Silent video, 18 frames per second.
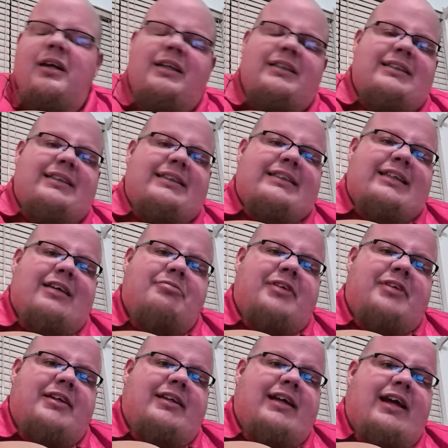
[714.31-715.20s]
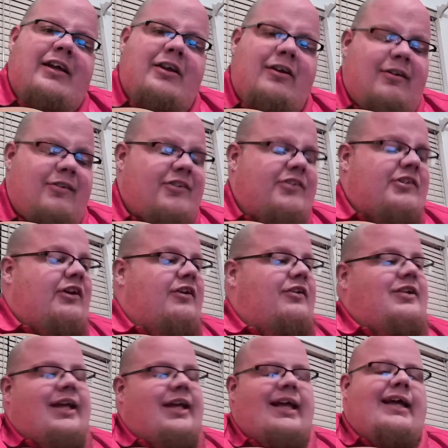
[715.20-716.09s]
stuff like that you can start
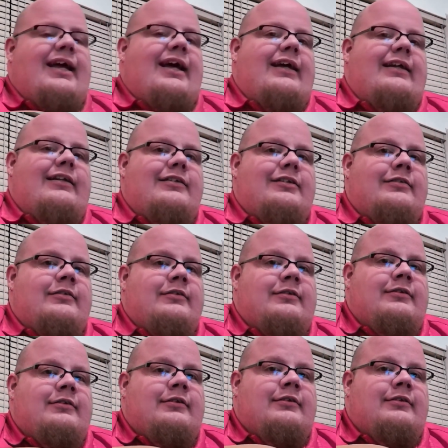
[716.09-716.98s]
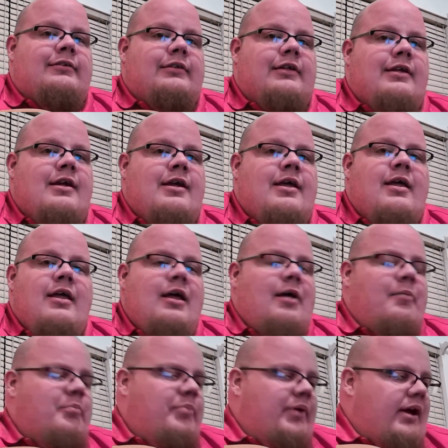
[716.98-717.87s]
to add.
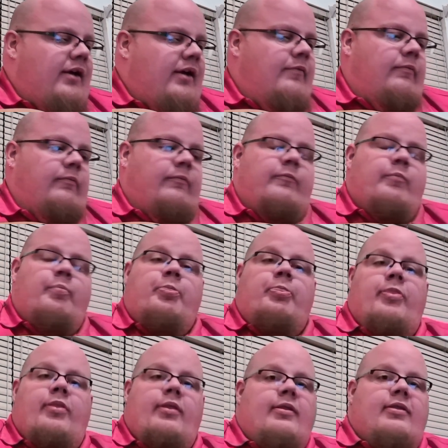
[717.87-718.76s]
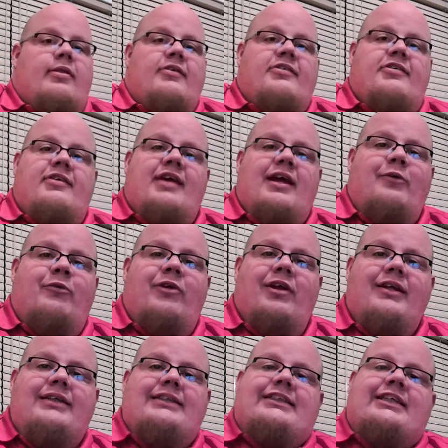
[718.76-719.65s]
But to stay
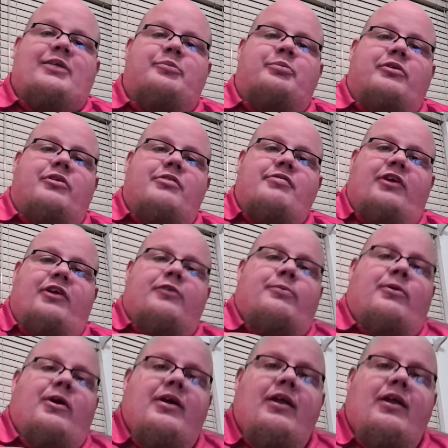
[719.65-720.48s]
really simple, if you just want to